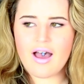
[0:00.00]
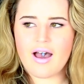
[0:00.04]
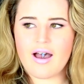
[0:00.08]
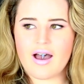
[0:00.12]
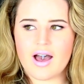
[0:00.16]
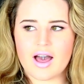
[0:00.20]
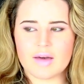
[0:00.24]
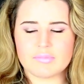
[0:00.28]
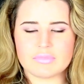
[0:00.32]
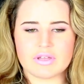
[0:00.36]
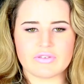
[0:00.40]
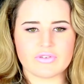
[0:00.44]

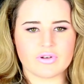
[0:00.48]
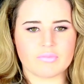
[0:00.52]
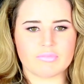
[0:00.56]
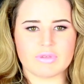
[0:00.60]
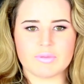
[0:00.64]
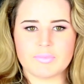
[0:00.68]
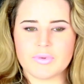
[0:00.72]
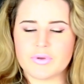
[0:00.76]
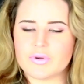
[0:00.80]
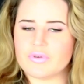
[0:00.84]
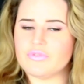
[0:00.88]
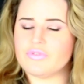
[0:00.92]
I've got
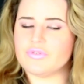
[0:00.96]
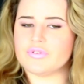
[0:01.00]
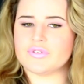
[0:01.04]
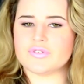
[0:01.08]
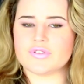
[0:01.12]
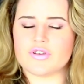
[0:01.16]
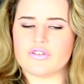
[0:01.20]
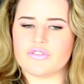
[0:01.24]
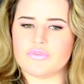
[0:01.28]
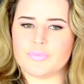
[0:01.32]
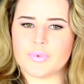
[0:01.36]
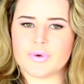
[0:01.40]
my beautiful
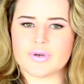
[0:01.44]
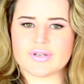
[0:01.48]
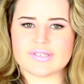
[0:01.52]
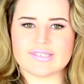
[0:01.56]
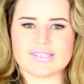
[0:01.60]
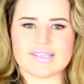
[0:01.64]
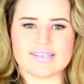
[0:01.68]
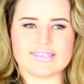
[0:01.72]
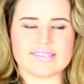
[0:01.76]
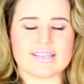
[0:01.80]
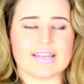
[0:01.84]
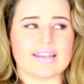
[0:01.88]

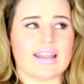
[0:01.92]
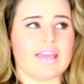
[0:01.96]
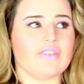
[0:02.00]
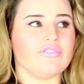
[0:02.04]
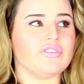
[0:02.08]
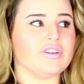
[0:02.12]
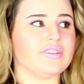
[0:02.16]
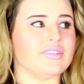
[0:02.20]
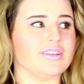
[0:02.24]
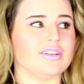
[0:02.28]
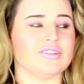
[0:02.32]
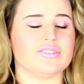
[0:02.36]
softboxes, and
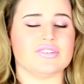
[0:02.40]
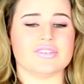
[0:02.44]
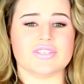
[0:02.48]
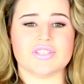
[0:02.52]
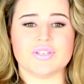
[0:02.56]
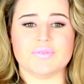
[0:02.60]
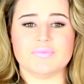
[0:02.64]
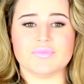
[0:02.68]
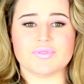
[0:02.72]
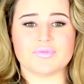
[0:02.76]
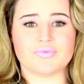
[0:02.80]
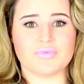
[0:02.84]
everything
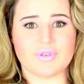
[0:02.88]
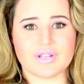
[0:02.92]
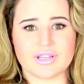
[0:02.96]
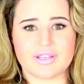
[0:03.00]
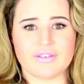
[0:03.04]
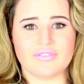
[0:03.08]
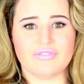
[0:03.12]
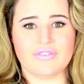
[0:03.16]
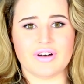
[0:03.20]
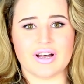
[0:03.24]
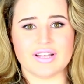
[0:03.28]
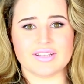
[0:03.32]
just seems
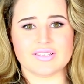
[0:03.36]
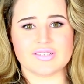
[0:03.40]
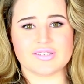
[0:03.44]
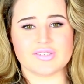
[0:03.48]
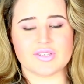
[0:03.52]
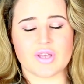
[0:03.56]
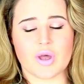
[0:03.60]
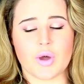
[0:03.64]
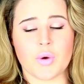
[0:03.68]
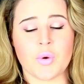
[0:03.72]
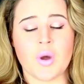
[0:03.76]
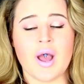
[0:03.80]
really fun.
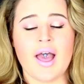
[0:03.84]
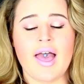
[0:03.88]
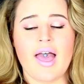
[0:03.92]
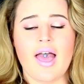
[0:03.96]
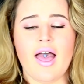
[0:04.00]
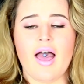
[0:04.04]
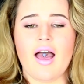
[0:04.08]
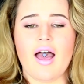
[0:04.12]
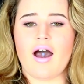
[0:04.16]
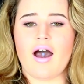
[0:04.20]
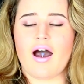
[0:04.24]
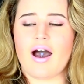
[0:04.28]
So
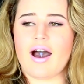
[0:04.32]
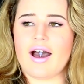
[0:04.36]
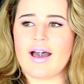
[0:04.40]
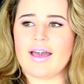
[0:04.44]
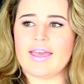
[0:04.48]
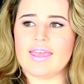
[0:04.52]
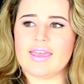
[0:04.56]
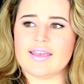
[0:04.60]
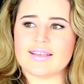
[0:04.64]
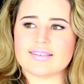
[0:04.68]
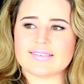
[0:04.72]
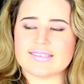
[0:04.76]

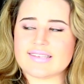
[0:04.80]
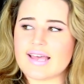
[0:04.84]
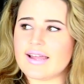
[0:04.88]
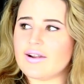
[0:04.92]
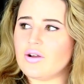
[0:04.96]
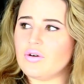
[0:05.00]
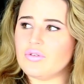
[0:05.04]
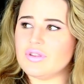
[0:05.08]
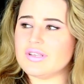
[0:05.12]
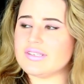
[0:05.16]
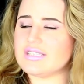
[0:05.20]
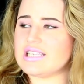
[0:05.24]
I
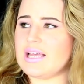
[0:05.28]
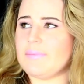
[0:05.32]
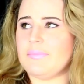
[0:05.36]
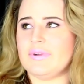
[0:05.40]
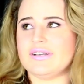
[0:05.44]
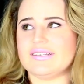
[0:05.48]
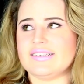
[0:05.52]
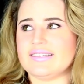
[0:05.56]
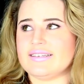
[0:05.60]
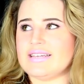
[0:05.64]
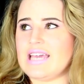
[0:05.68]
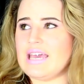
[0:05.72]
set all this up
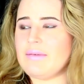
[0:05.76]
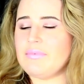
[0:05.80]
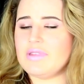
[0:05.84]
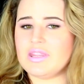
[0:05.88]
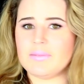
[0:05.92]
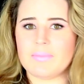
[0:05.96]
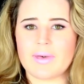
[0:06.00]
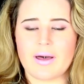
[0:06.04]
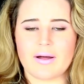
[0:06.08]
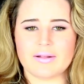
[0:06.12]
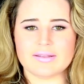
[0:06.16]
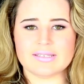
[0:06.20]
because it came in
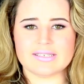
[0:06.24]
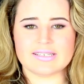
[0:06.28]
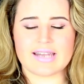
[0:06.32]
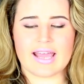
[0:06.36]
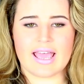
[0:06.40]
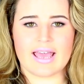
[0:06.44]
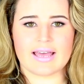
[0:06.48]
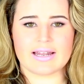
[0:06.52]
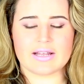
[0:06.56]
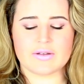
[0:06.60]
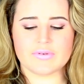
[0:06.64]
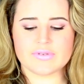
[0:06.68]
the mail
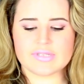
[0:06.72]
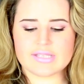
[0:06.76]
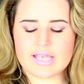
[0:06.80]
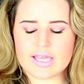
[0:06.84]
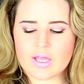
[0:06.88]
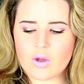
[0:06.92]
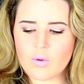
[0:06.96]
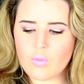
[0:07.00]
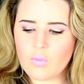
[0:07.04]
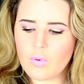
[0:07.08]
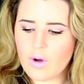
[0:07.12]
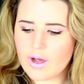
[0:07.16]
today, and I was
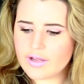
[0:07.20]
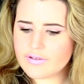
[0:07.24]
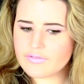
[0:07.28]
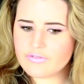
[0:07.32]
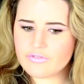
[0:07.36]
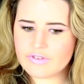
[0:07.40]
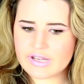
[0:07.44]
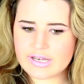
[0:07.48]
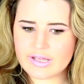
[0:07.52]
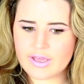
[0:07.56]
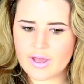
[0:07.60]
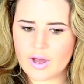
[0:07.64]
like, what
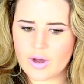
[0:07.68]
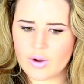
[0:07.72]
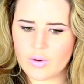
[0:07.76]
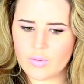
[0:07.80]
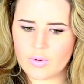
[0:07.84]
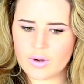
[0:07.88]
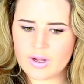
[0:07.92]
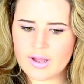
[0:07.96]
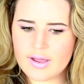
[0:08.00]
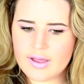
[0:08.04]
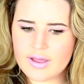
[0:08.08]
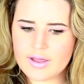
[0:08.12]

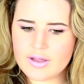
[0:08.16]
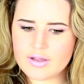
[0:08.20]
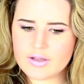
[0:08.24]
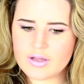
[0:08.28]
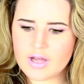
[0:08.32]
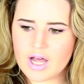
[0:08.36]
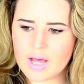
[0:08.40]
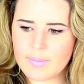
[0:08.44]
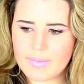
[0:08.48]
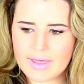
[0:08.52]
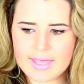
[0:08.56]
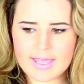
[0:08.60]
video
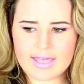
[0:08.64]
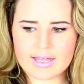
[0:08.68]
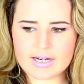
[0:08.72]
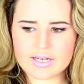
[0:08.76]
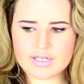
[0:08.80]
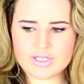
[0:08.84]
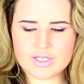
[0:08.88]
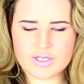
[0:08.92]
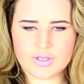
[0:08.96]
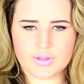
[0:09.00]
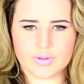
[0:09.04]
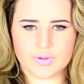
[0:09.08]
am I
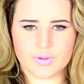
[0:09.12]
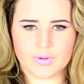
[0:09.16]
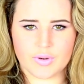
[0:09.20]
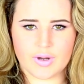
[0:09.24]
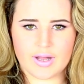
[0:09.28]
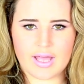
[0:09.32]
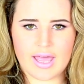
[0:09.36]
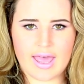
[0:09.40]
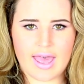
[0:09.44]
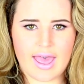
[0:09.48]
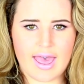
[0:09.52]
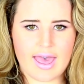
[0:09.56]
gonna
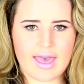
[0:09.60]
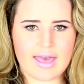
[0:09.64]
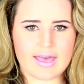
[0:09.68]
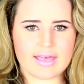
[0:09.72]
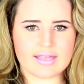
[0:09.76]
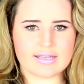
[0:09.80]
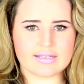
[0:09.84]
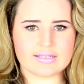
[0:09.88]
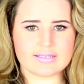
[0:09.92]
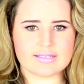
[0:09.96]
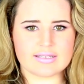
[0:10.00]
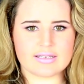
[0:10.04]
do?
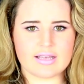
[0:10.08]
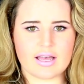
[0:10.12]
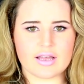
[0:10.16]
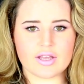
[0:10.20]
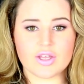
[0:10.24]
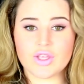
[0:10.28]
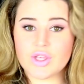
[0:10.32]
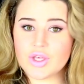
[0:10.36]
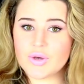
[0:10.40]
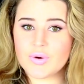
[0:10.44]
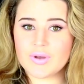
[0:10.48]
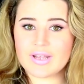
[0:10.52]
And
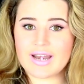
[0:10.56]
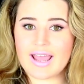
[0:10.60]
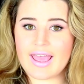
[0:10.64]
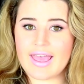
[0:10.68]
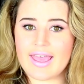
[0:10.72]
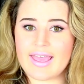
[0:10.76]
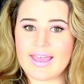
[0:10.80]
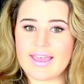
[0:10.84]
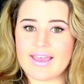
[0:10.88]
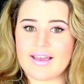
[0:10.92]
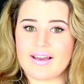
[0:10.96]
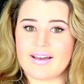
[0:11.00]
a
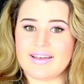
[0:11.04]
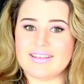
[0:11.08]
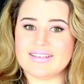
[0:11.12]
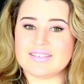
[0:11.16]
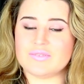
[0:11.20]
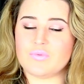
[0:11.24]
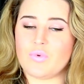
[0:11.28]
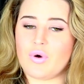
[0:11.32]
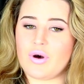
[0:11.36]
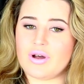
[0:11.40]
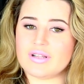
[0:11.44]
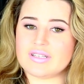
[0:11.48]
Q&A
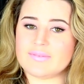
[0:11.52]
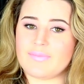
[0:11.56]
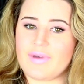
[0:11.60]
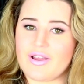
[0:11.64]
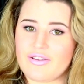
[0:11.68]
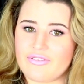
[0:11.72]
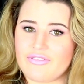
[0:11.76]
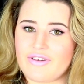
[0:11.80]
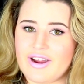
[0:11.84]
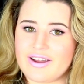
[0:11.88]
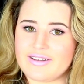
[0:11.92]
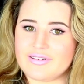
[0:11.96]
is what
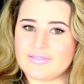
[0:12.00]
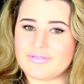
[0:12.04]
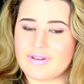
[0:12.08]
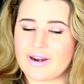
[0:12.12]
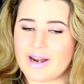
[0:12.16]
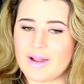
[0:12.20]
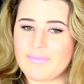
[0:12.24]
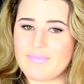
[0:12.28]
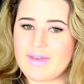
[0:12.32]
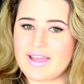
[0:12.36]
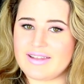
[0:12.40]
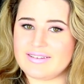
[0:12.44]
my friend
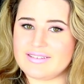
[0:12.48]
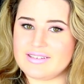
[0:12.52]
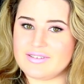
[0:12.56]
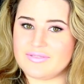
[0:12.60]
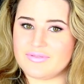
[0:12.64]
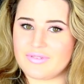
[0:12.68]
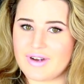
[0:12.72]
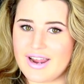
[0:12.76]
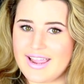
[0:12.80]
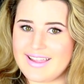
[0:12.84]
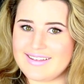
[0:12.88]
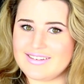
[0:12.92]

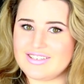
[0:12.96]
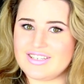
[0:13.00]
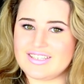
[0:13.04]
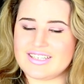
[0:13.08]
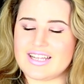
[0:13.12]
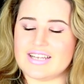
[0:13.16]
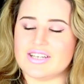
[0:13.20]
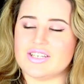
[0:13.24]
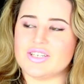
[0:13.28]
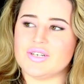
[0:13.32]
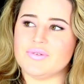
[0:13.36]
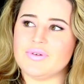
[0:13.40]
recommended, Rain. She
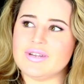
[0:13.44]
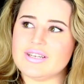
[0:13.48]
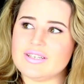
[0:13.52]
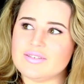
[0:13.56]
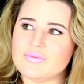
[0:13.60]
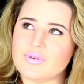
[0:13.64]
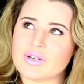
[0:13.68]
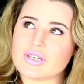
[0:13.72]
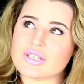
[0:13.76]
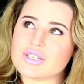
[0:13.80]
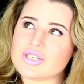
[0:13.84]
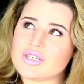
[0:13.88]
said, should we
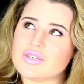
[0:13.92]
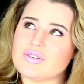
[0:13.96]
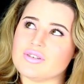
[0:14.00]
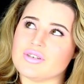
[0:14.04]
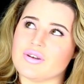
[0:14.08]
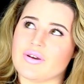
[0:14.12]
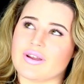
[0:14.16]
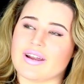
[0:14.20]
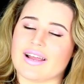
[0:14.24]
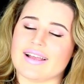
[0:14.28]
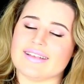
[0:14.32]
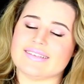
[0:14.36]
do, what should you
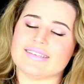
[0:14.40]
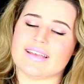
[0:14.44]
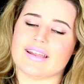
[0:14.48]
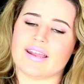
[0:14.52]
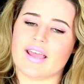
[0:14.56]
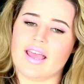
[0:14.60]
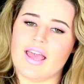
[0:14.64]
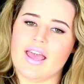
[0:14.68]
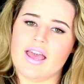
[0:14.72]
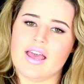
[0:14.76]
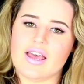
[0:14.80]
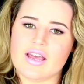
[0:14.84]
do? And I
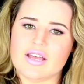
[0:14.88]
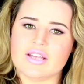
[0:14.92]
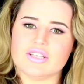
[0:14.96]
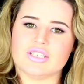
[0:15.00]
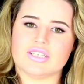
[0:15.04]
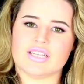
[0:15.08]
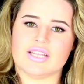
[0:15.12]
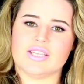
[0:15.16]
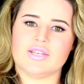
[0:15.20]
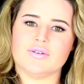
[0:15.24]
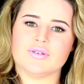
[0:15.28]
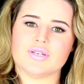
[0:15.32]
said,
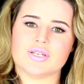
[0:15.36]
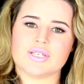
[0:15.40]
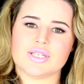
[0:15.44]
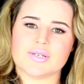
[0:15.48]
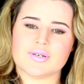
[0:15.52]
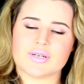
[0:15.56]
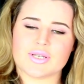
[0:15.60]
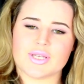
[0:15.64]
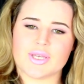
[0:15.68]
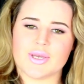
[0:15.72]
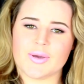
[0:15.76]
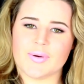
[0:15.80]
she said, you should
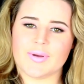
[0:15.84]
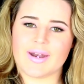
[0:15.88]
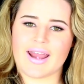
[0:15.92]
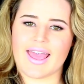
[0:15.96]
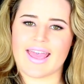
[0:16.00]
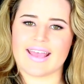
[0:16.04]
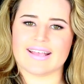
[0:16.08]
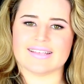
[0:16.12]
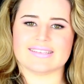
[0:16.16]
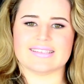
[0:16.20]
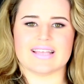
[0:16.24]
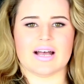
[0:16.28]
do a
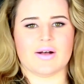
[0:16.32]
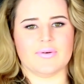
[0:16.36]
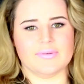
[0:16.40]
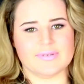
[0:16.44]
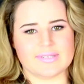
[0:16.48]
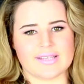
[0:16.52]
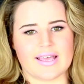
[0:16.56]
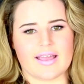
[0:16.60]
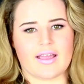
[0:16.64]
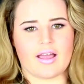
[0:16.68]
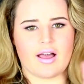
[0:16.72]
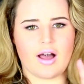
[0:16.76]
Q&A. So I
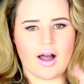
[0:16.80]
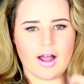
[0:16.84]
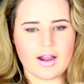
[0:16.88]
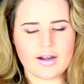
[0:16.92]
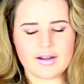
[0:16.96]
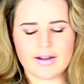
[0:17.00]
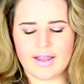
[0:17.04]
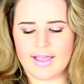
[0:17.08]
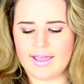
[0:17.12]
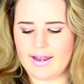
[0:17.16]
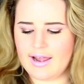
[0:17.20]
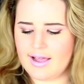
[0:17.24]
was like,
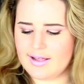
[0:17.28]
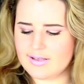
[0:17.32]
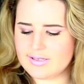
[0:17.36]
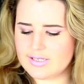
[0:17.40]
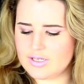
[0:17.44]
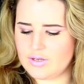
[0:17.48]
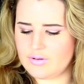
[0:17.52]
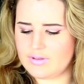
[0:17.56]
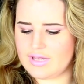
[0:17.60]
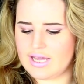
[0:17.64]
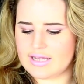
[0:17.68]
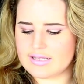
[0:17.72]
all right, I'll
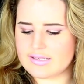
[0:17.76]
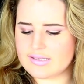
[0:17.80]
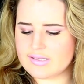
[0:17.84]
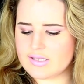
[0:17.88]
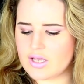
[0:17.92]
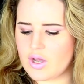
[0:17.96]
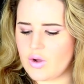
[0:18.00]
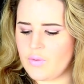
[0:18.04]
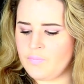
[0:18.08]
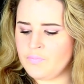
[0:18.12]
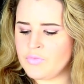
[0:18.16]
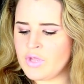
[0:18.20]
do that.
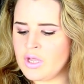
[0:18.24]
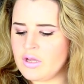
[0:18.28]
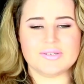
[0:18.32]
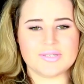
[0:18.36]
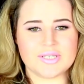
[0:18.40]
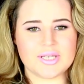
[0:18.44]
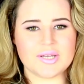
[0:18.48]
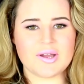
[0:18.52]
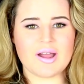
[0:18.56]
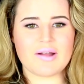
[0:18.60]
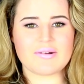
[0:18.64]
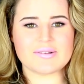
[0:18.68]
So
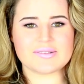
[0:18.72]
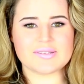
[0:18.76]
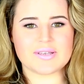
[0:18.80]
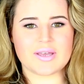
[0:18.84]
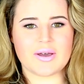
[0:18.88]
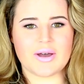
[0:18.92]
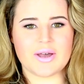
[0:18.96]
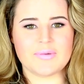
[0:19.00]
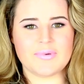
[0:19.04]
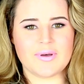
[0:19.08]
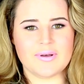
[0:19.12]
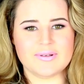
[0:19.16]
2 hours
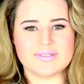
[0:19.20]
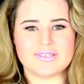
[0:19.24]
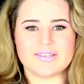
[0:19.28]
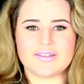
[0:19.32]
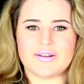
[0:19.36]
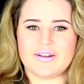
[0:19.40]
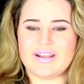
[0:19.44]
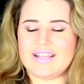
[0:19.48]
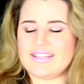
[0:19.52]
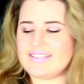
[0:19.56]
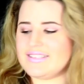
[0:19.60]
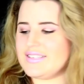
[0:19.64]
ago, I
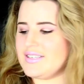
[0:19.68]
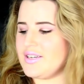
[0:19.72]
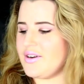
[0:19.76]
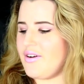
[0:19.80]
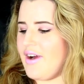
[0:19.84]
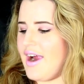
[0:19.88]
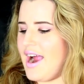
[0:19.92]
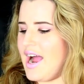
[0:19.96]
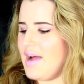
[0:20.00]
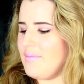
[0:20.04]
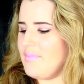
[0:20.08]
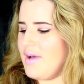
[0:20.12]
posted on
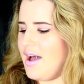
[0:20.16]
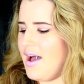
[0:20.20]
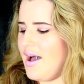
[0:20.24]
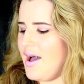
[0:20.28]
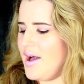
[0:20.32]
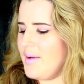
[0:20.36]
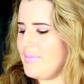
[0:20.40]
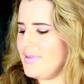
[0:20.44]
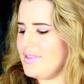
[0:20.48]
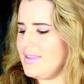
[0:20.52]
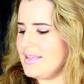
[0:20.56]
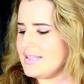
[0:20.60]
Instagram
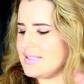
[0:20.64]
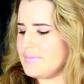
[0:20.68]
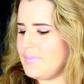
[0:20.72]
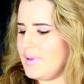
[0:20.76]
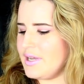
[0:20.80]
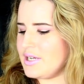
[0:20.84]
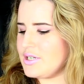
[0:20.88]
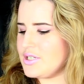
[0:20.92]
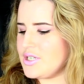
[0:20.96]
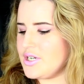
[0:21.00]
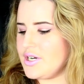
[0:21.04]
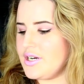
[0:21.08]
this
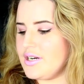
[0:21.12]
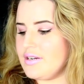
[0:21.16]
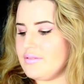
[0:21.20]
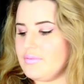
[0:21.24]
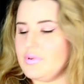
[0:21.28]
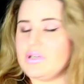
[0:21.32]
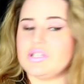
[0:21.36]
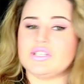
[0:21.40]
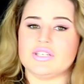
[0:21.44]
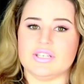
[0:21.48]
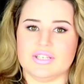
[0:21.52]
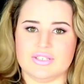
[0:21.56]
picture,
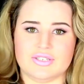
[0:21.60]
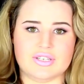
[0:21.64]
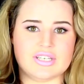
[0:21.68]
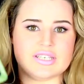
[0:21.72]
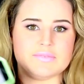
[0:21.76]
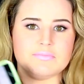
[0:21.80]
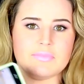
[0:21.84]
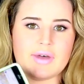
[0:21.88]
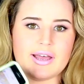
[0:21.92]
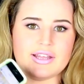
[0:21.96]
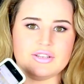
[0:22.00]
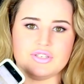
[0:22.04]
which is
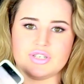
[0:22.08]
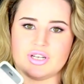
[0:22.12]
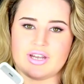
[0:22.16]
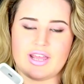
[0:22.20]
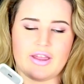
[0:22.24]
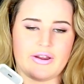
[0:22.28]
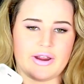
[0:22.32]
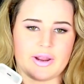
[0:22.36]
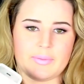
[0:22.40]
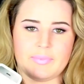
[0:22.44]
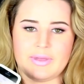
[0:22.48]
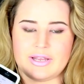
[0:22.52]
just my
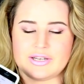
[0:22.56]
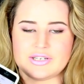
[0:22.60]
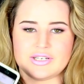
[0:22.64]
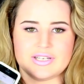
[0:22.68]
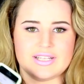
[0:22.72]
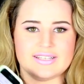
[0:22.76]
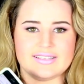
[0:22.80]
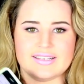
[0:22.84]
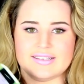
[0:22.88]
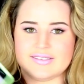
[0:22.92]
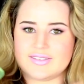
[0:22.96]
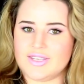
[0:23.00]
generic
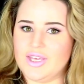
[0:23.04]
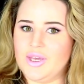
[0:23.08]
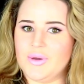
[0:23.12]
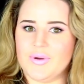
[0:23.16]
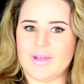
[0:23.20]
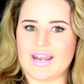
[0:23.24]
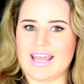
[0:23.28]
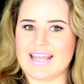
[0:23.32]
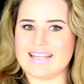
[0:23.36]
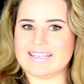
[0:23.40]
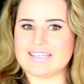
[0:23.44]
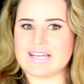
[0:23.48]
picture that says
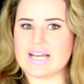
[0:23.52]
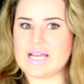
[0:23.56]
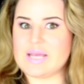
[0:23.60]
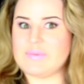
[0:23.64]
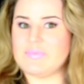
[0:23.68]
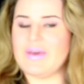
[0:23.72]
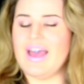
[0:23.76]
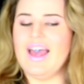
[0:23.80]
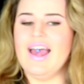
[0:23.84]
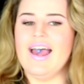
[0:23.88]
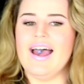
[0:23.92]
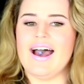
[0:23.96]
Q&A
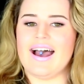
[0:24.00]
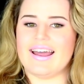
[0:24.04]
time.